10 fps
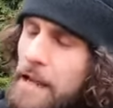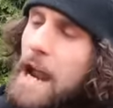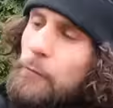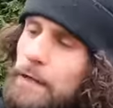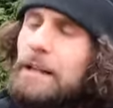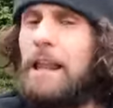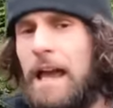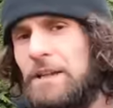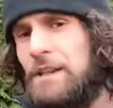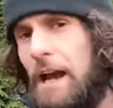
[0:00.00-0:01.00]
I really
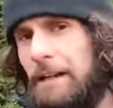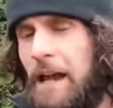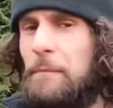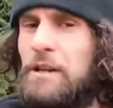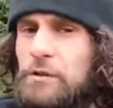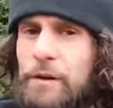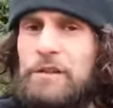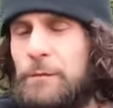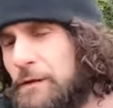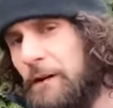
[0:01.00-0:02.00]
like Shad, I'm actually
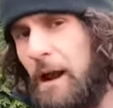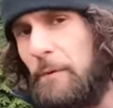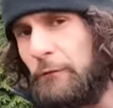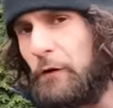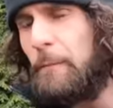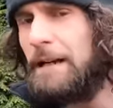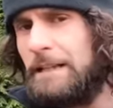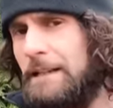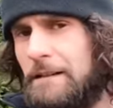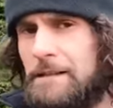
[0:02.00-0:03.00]
subscriber for many
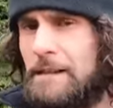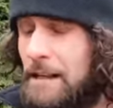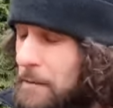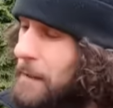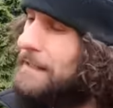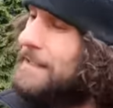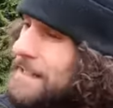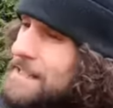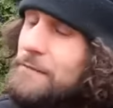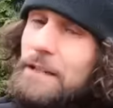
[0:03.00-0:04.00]
years, but in
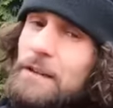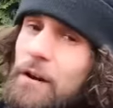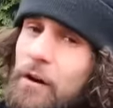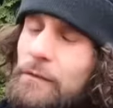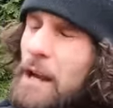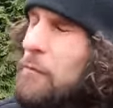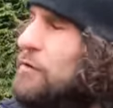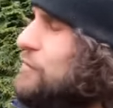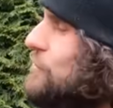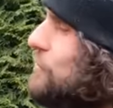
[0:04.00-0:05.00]
his video there
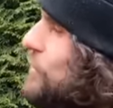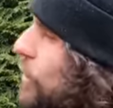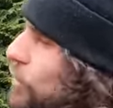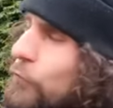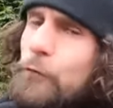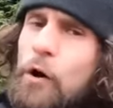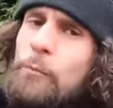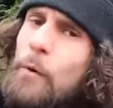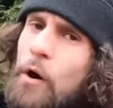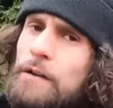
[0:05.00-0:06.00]
was a lot of wrong
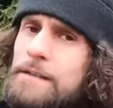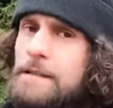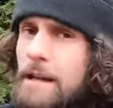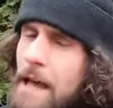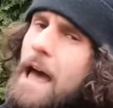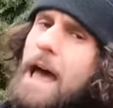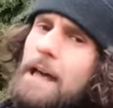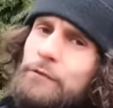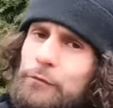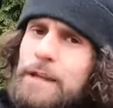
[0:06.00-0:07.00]
points
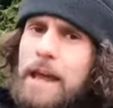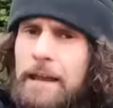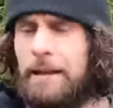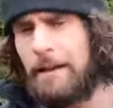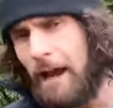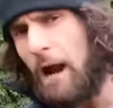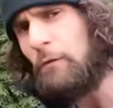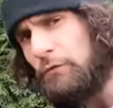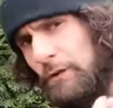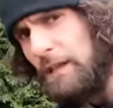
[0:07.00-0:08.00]
and today I want to